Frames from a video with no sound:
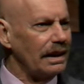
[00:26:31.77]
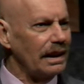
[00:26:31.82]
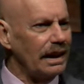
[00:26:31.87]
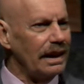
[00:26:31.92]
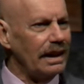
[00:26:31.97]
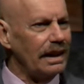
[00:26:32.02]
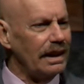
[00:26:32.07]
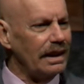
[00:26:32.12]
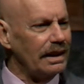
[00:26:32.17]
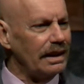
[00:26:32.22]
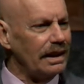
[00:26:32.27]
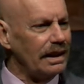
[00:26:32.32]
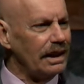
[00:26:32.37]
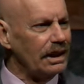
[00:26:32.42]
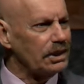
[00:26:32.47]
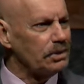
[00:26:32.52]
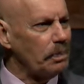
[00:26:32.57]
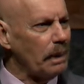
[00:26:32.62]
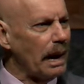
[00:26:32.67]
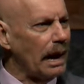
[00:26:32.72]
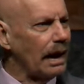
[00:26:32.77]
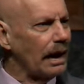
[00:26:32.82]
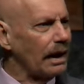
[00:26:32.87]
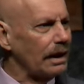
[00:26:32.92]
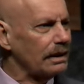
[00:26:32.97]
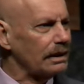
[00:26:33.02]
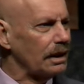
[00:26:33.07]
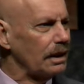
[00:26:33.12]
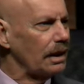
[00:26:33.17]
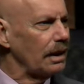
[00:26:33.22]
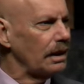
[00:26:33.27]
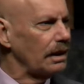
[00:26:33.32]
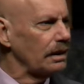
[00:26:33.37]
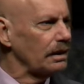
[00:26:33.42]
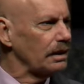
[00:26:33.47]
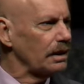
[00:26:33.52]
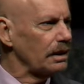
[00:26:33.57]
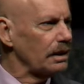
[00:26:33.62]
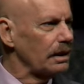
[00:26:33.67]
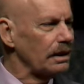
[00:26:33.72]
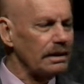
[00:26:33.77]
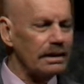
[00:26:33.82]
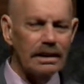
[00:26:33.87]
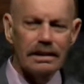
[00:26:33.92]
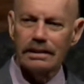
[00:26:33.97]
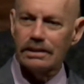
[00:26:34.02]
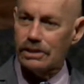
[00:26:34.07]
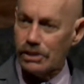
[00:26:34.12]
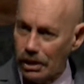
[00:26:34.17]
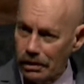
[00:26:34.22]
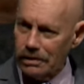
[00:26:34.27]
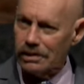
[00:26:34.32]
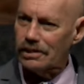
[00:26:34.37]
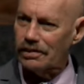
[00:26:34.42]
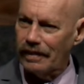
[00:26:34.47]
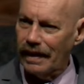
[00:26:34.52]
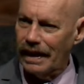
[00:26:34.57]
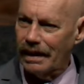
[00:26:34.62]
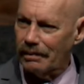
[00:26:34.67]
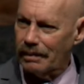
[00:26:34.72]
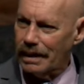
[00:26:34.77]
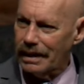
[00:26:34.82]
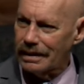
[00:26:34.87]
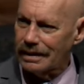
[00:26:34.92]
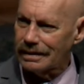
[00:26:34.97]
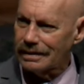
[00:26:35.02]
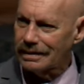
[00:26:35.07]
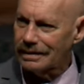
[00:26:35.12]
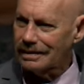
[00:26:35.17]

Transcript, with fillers: and it's by the, the, the church family.